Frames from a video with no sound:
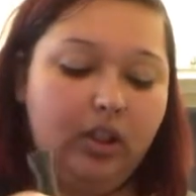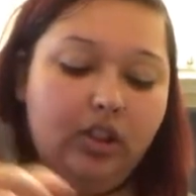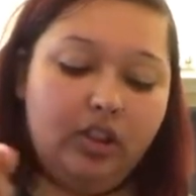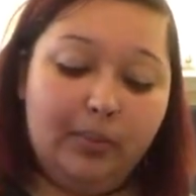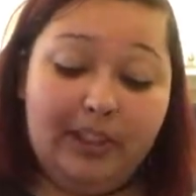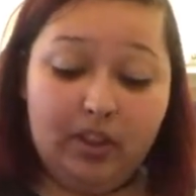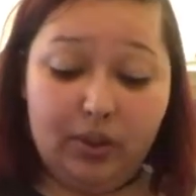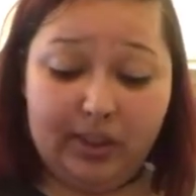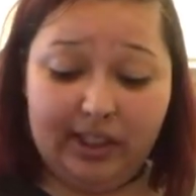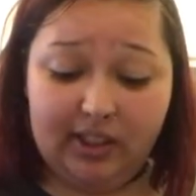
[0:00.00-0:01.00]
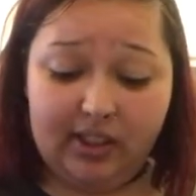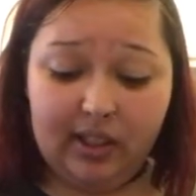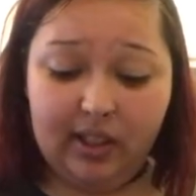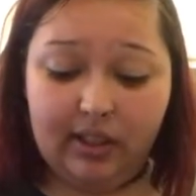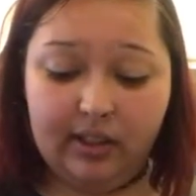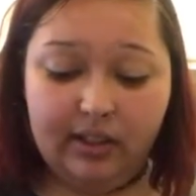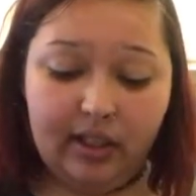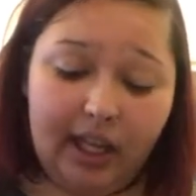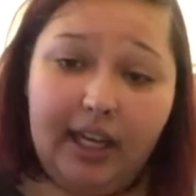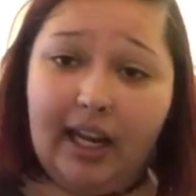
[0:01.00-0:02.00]
meat choice
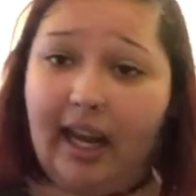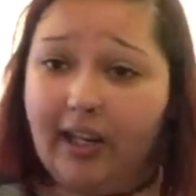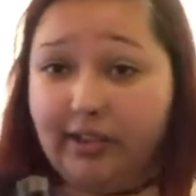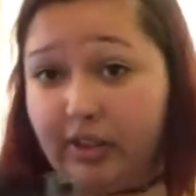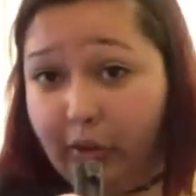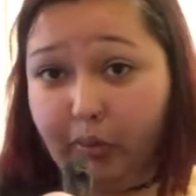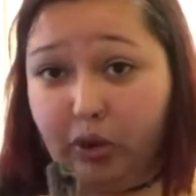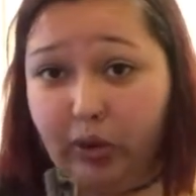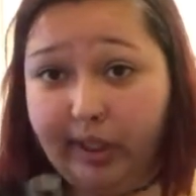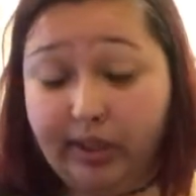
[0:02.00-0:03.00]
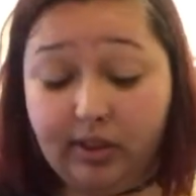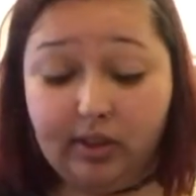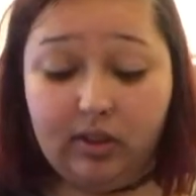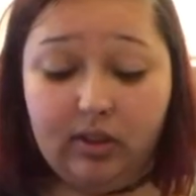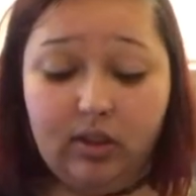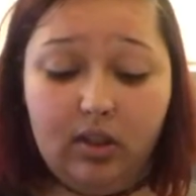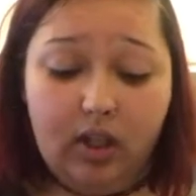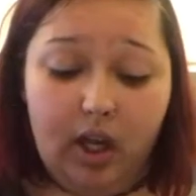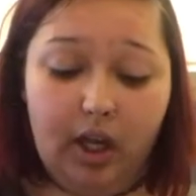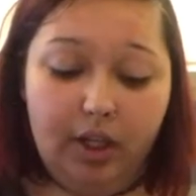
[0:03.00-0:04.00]
and add a soup choice.
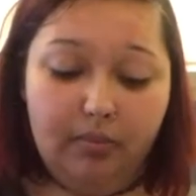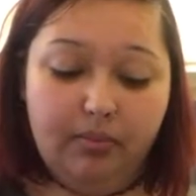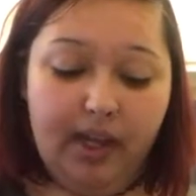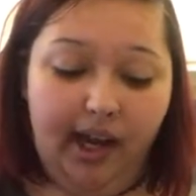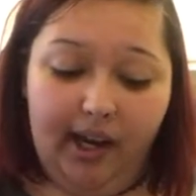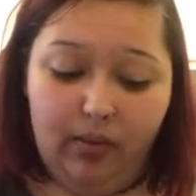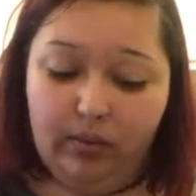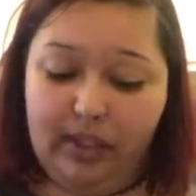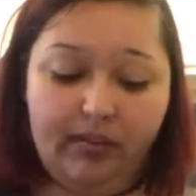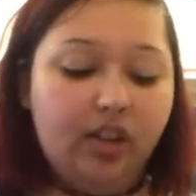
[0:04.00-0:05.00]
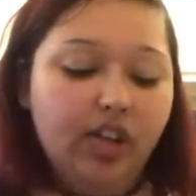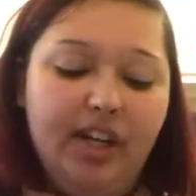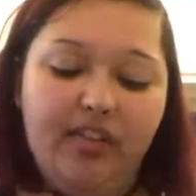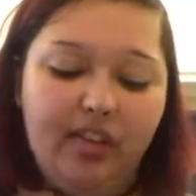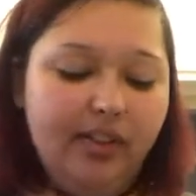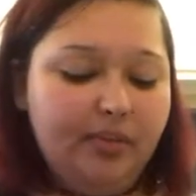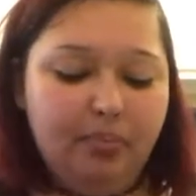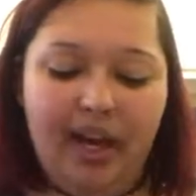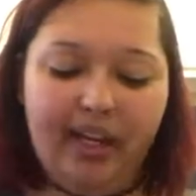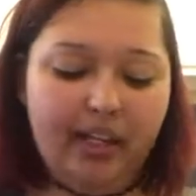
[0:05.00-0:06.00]
Add whatever gravy
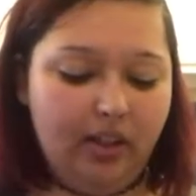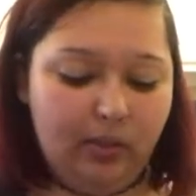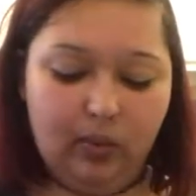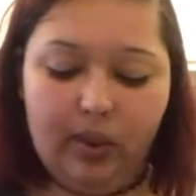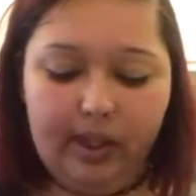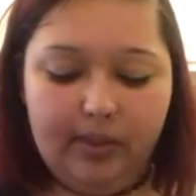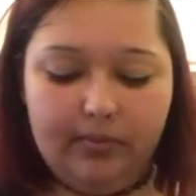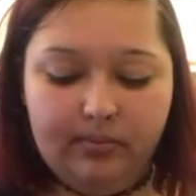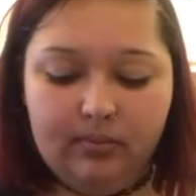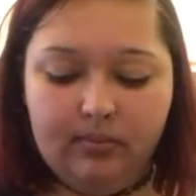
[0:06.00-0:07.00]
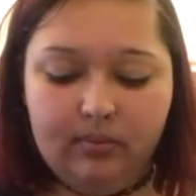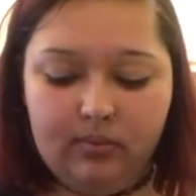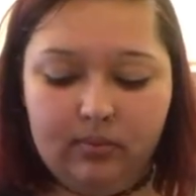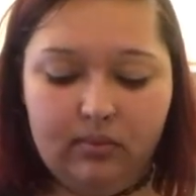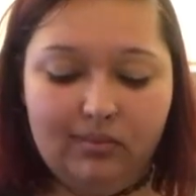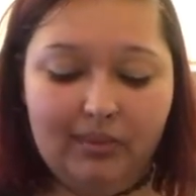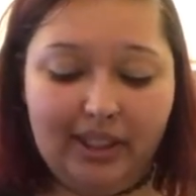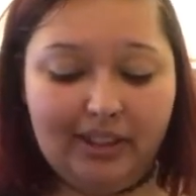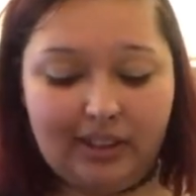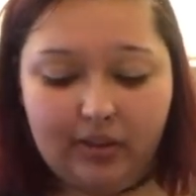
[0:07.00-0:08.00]
packet you want,
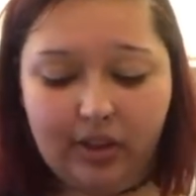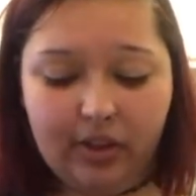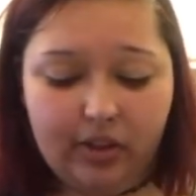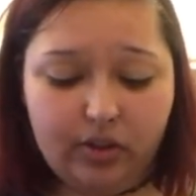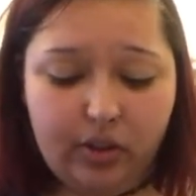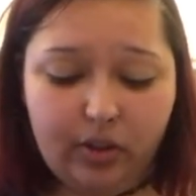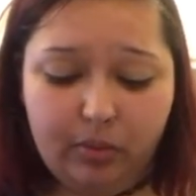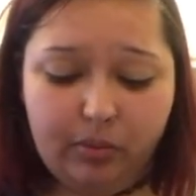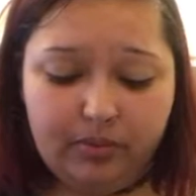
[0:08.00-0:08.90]
mix it with your soup.